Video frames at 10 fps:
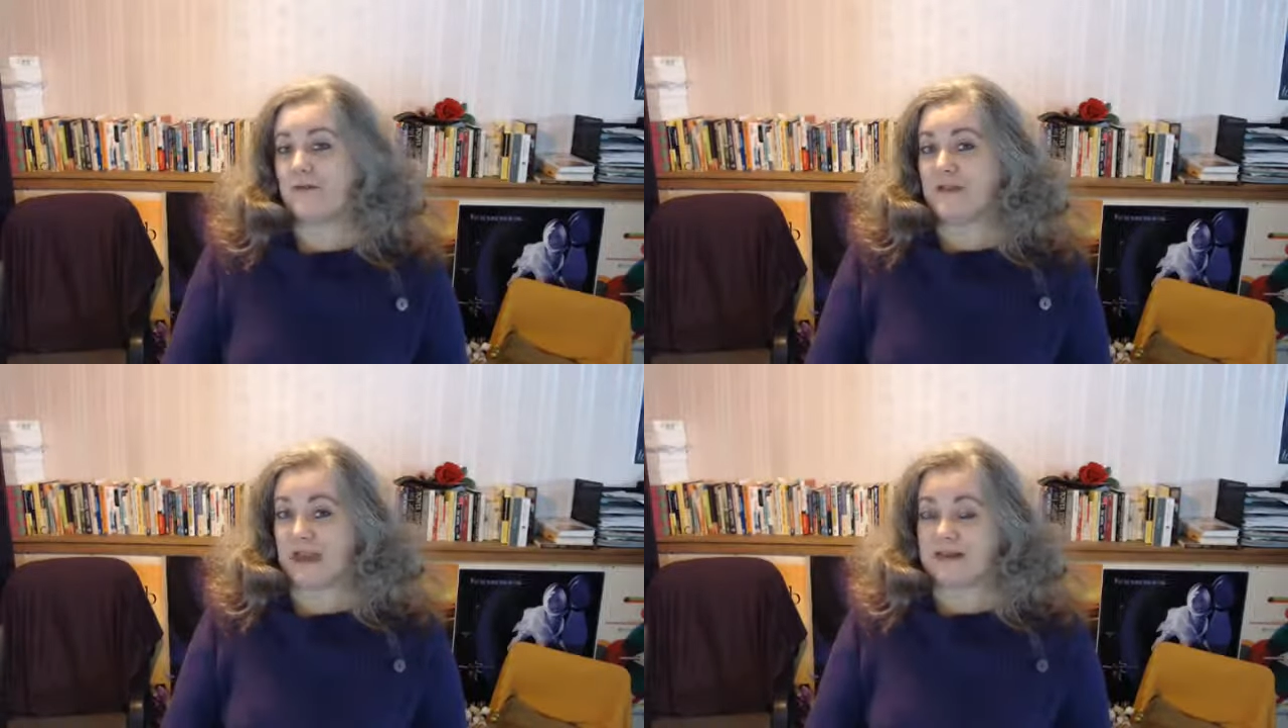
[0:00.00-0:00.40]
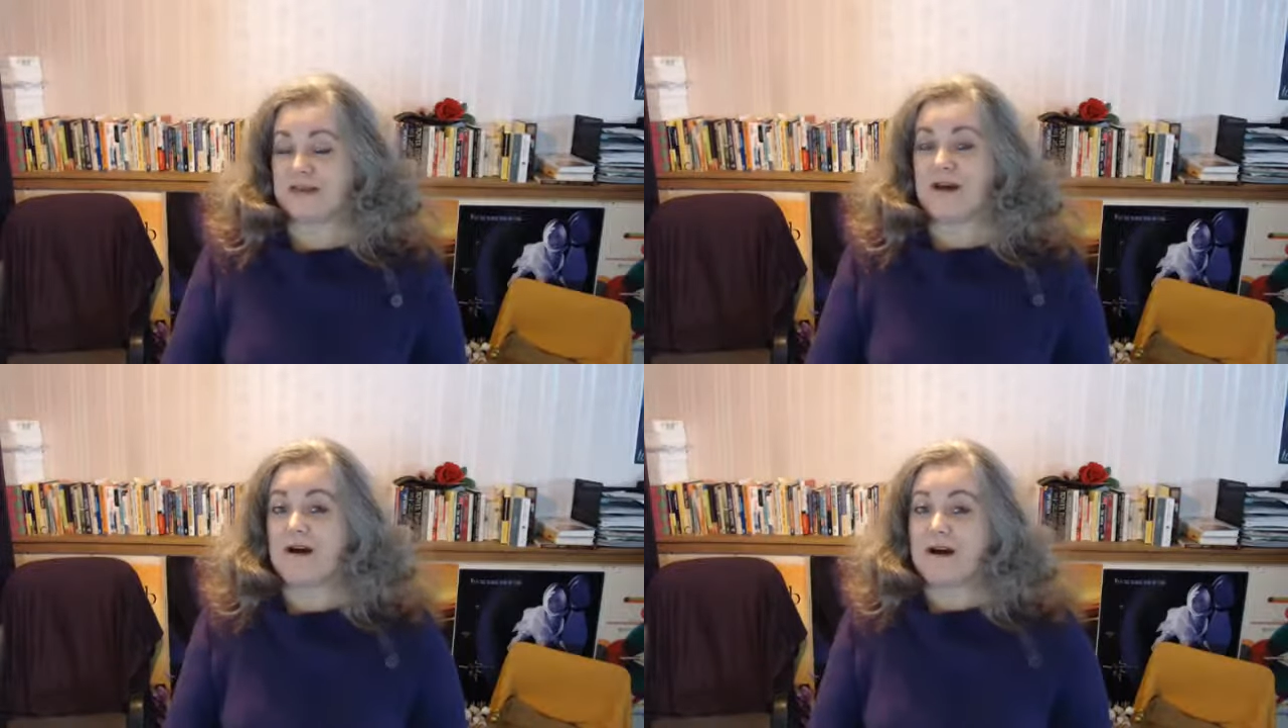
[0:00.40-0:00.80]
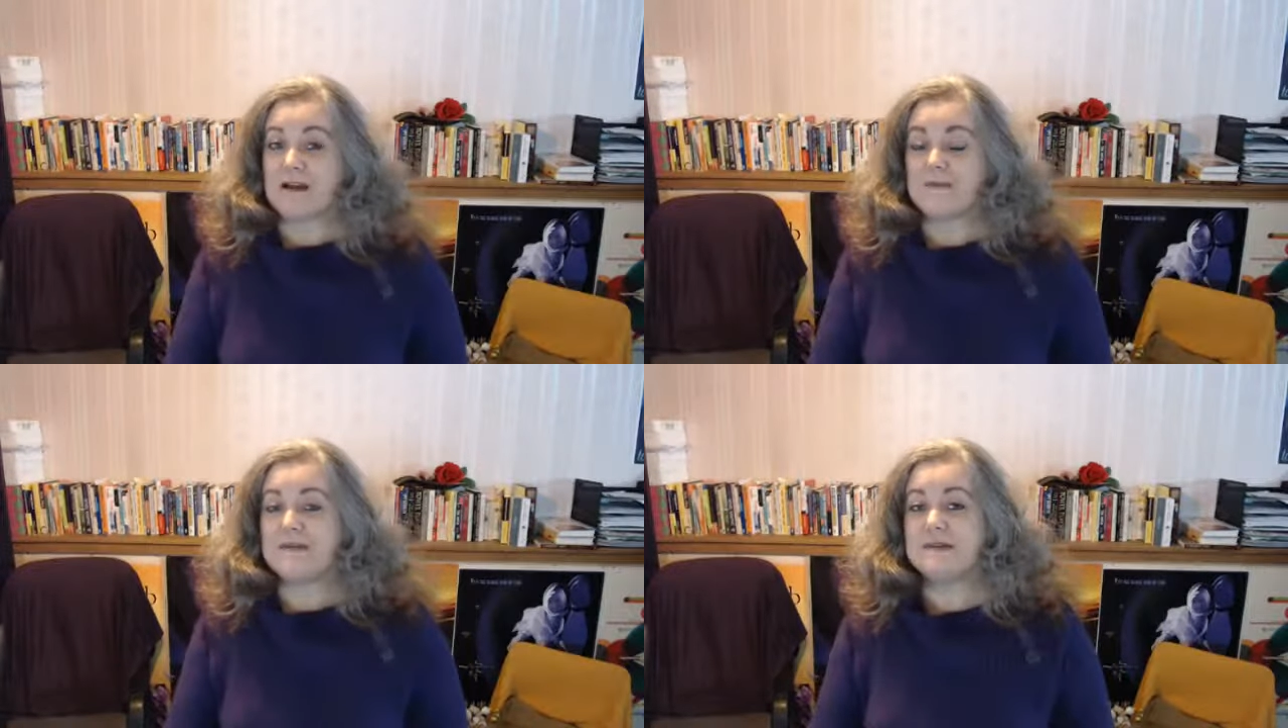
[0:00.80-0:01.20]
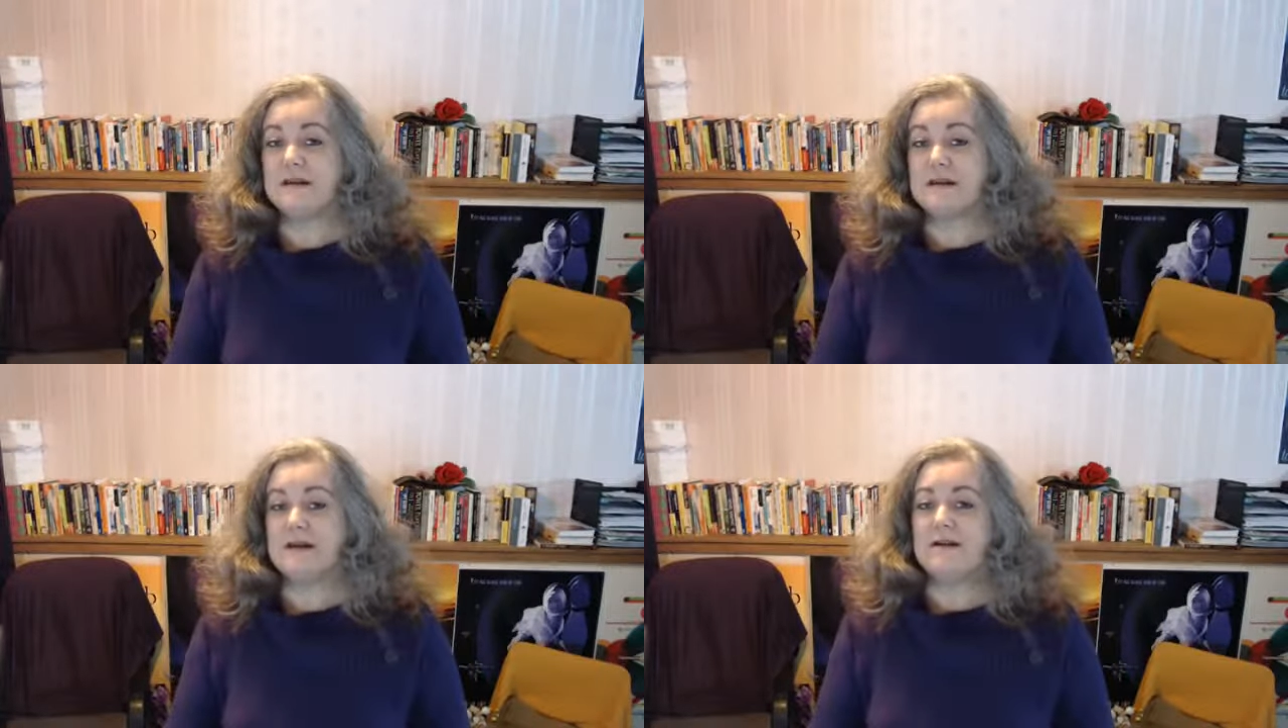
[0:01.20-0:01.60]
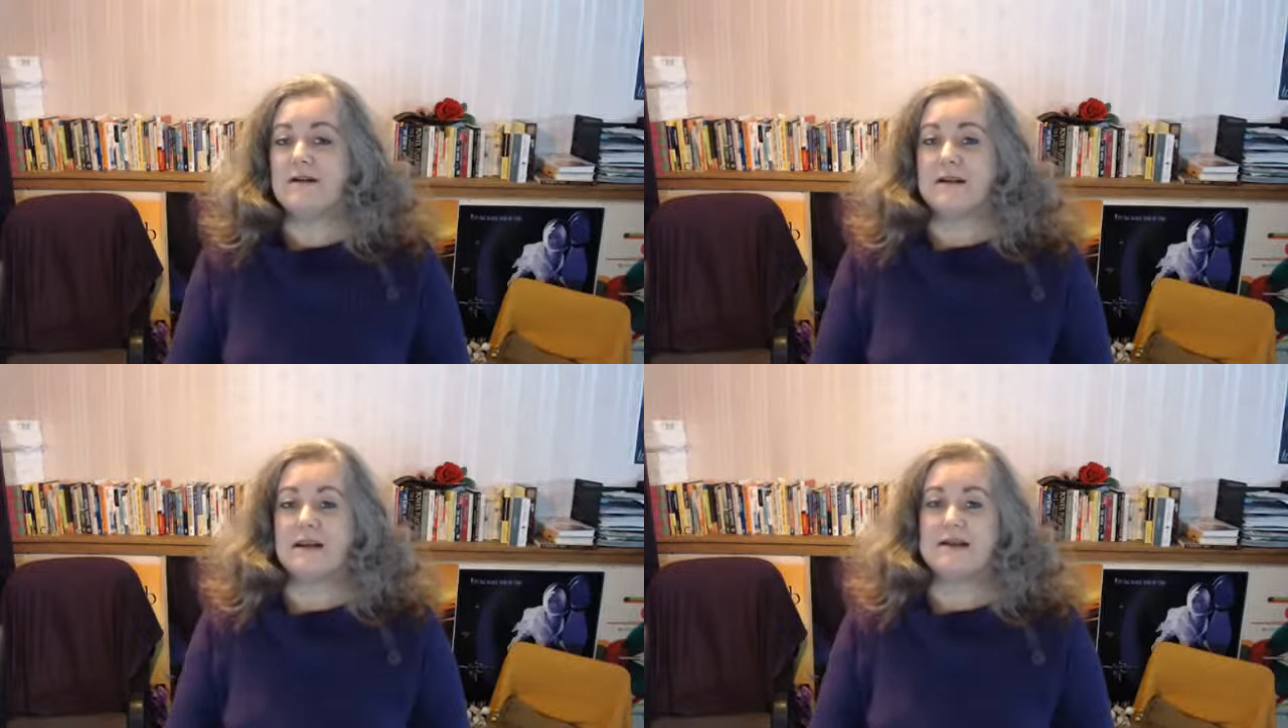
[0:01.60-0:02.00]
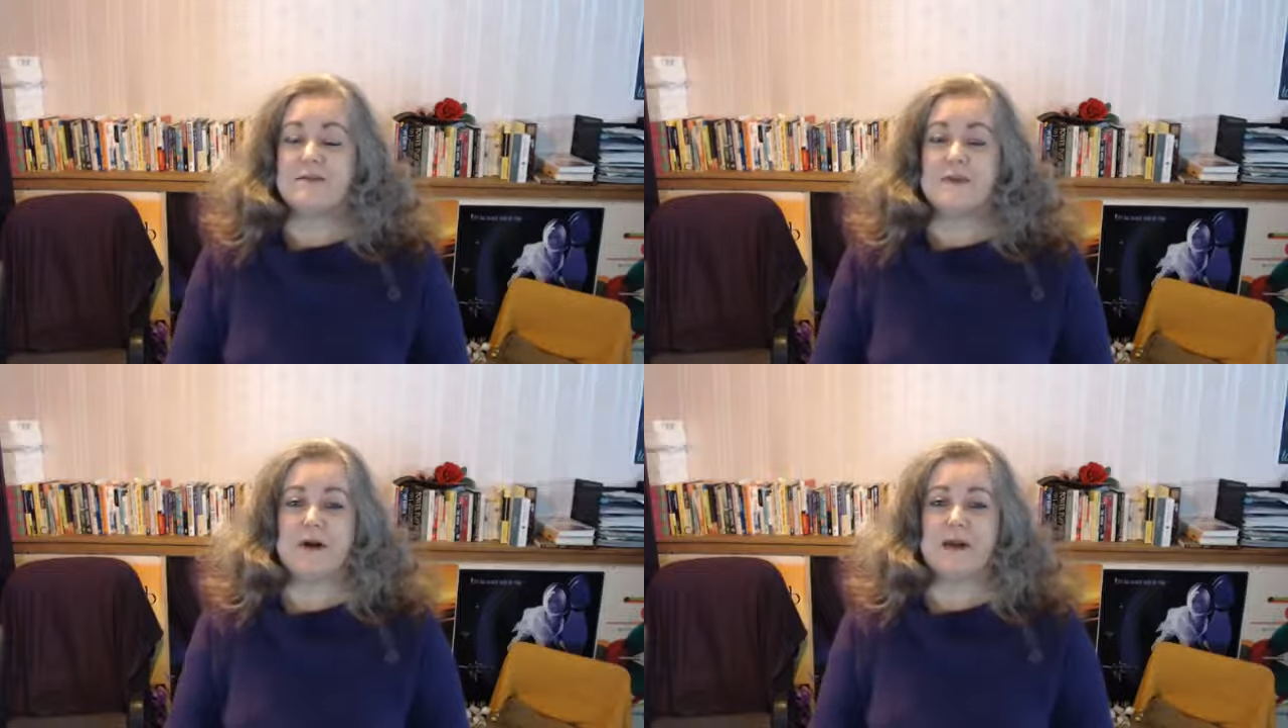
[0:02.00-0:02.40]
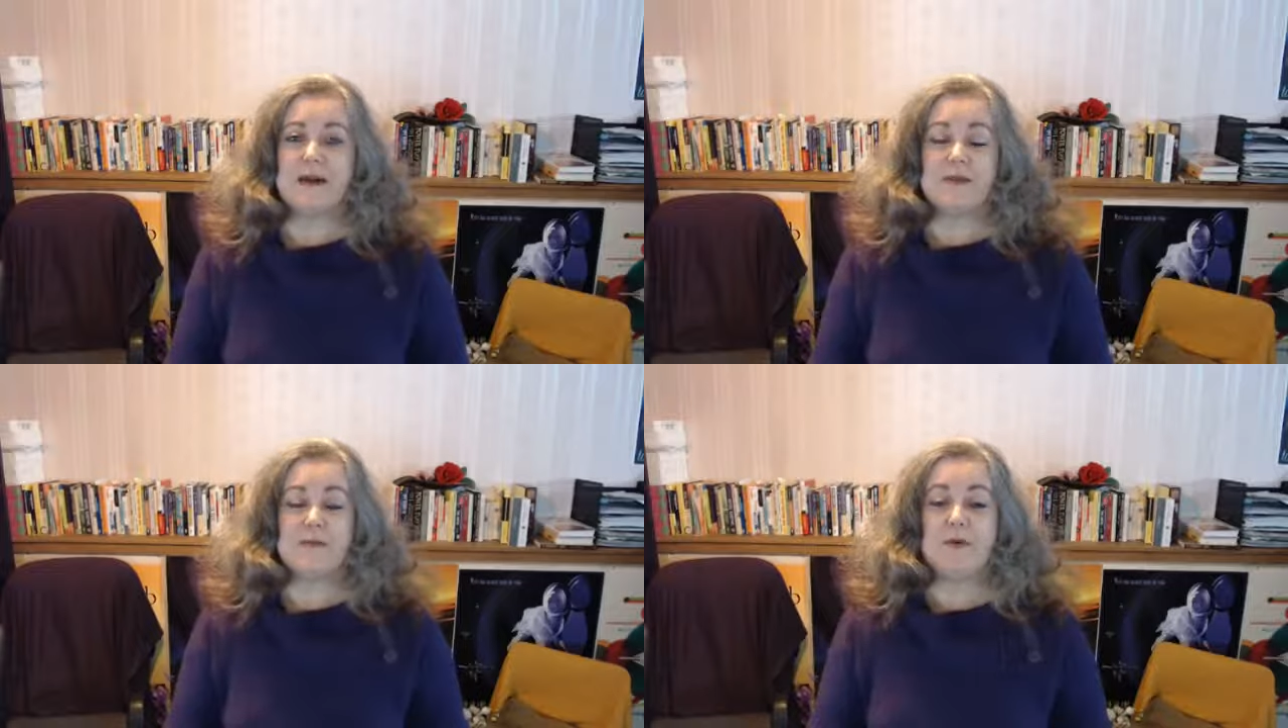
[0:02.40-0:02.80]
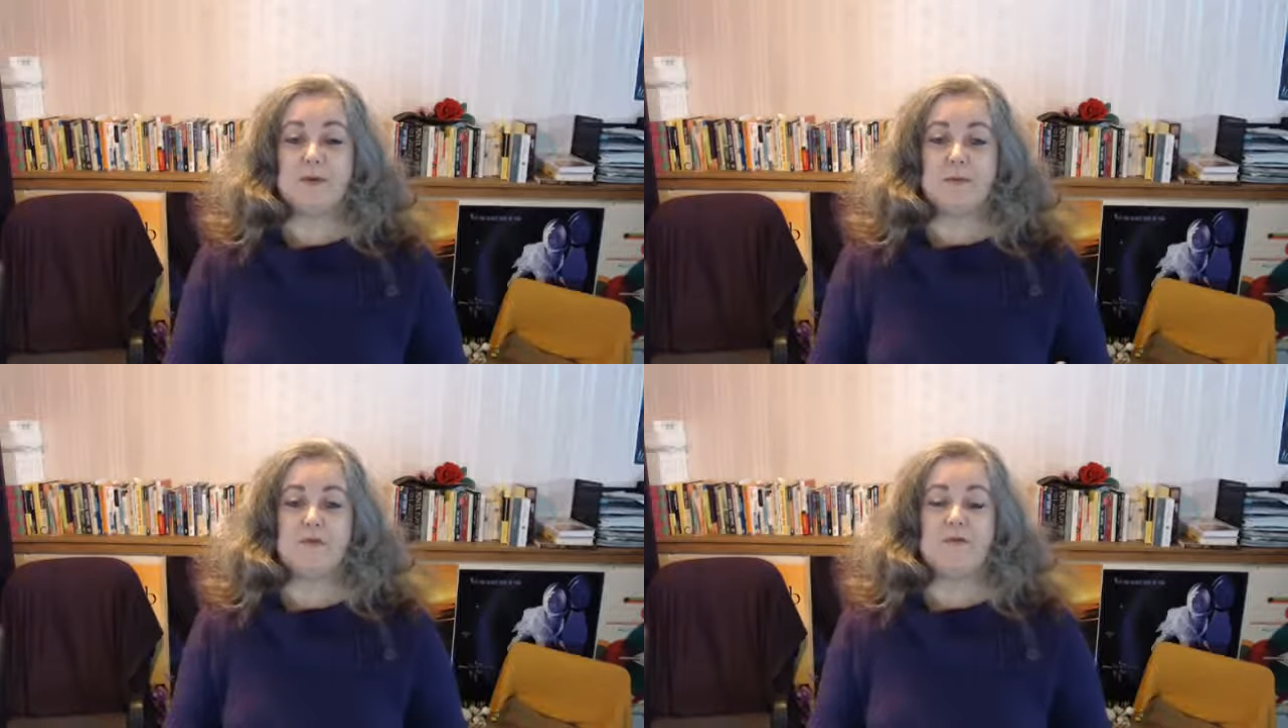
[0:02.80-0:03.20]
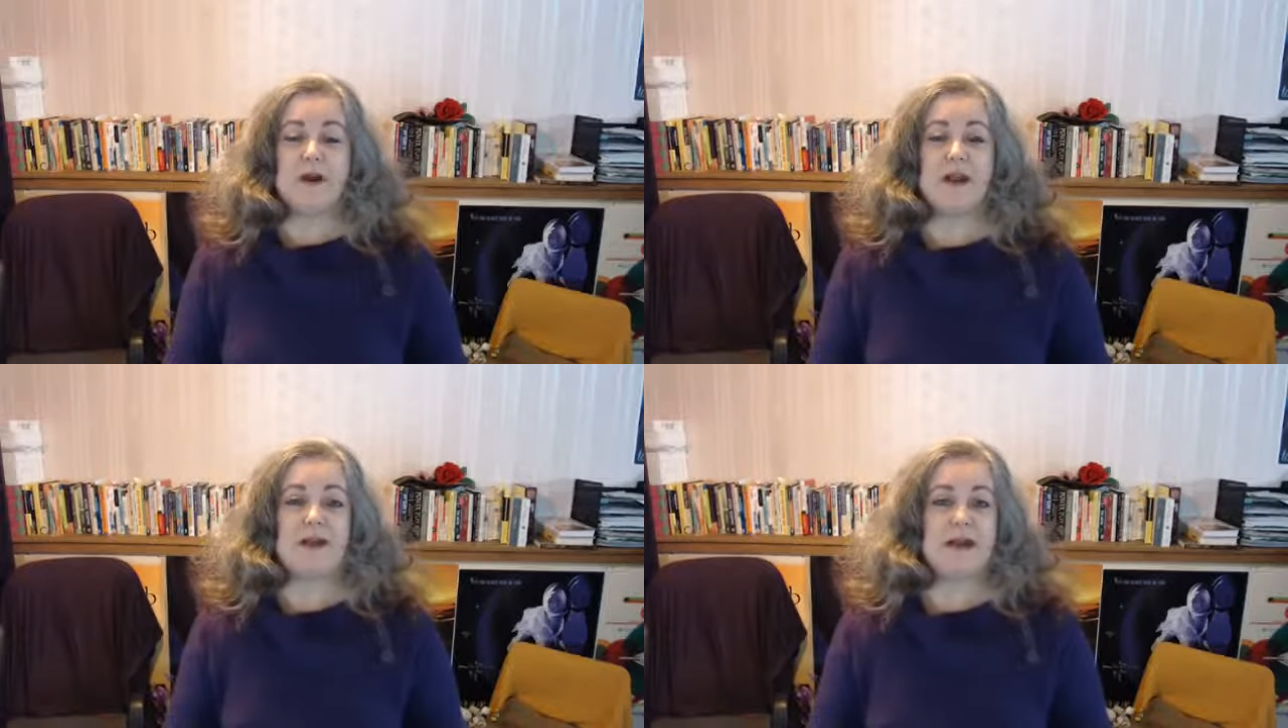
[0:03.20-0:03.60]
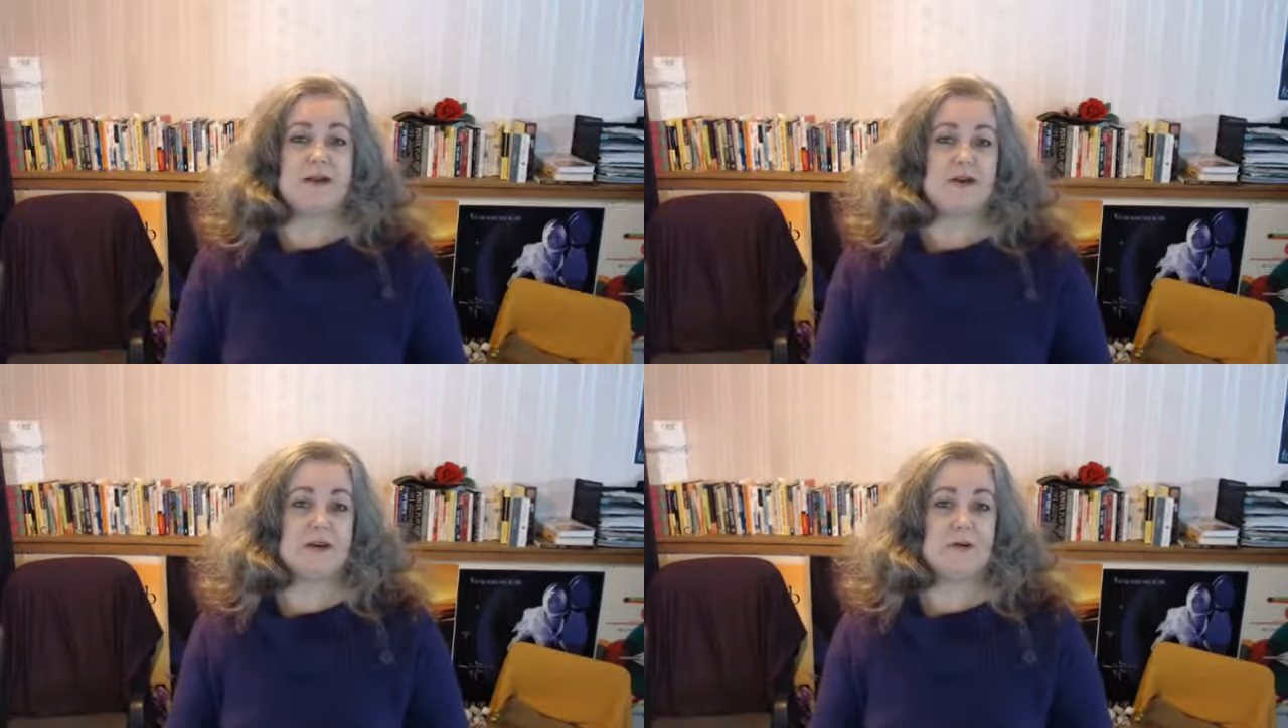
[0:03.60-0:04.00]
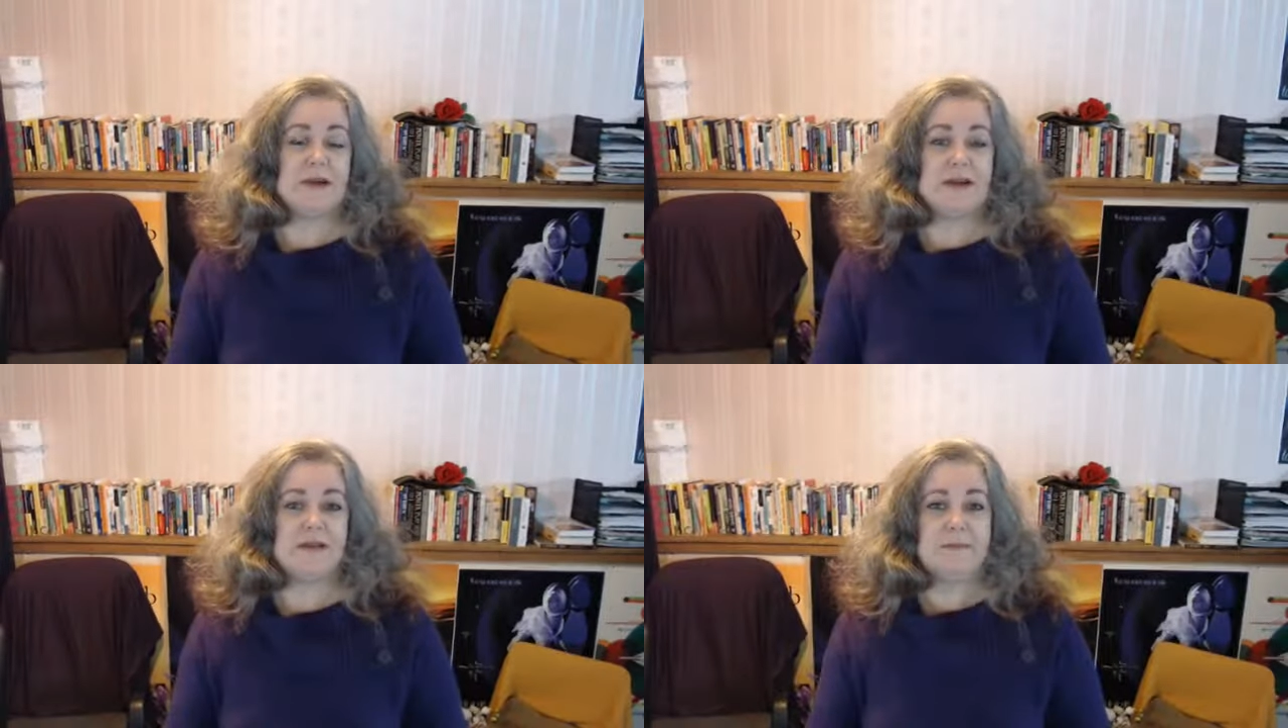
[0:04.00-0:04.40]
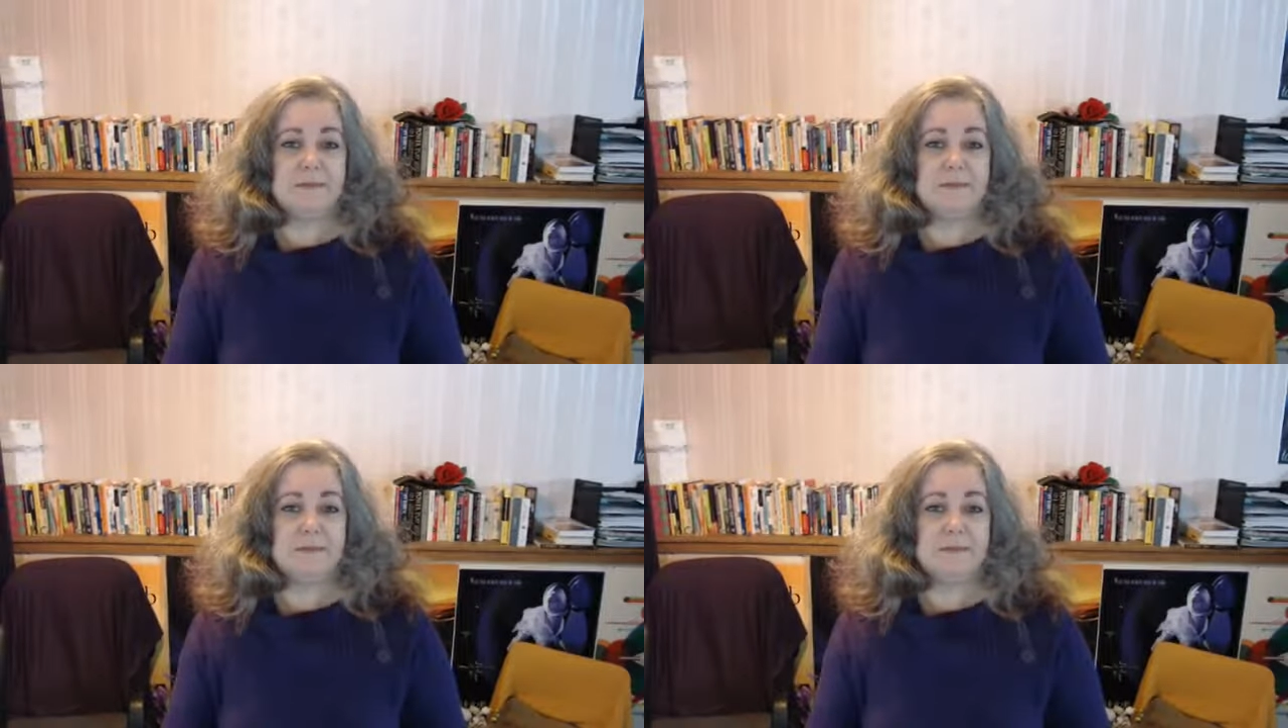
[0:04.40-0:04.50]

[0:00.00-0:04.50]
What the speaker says: at times gone into the bottom of my electronic reader.